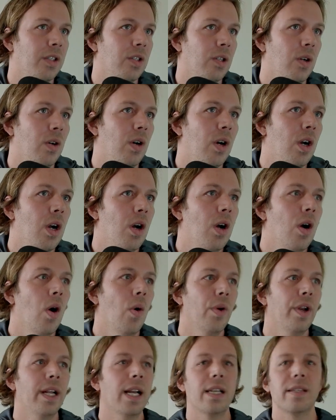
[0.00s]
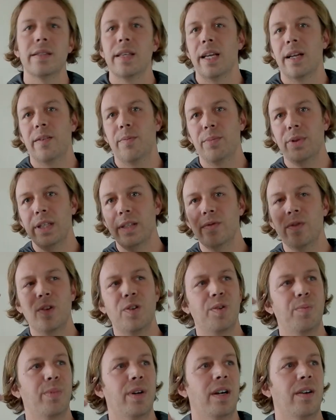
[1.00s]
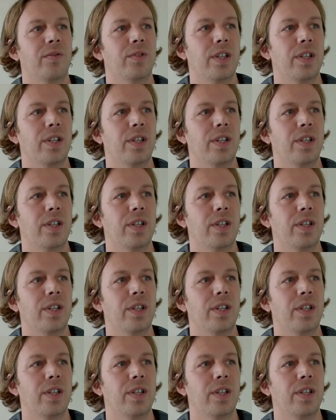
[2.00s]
So what do you guys think? Please vote above.